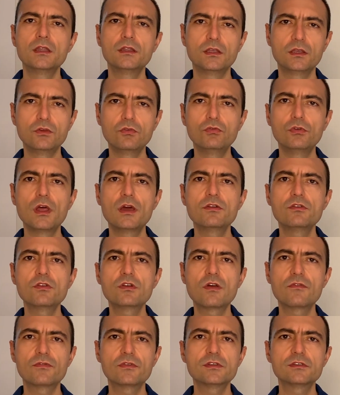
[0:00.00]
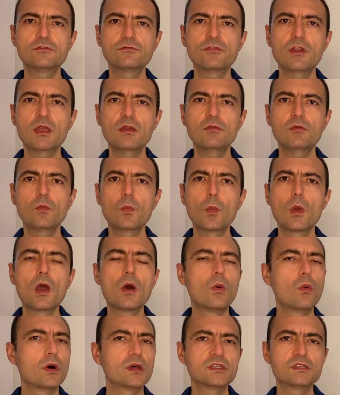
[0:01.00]
The Eulerian reference frame
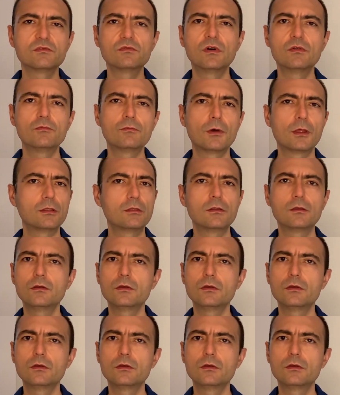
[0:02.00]
was the one that